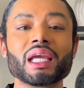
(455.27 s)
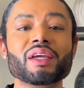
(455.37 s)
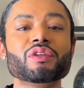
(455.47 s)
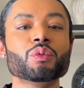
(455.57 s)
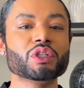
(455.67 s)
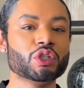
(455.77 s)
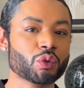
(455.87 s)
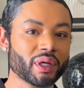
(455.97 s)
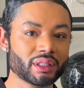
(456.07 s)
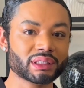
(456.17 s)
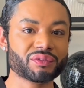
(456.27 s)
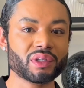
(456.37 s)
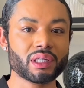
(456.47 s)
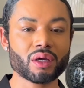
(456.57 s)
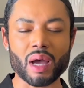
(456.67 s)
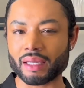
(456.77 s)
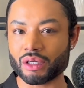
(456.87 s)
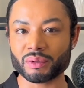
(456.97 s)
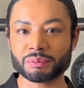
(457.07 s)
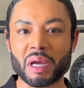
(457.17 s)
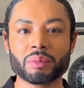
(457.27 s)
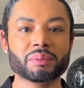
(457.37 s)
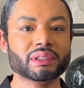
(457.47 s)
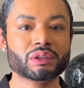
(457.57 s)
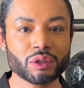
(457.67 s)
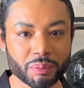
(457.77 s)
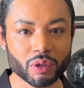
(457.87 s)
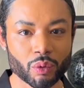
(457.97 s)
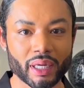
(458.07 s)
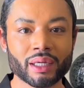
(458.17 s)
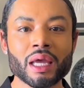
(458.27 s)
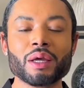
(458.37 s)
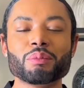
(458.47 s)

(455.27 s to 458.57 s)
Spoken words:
If you enjoyed this video, I know it's probably super quick.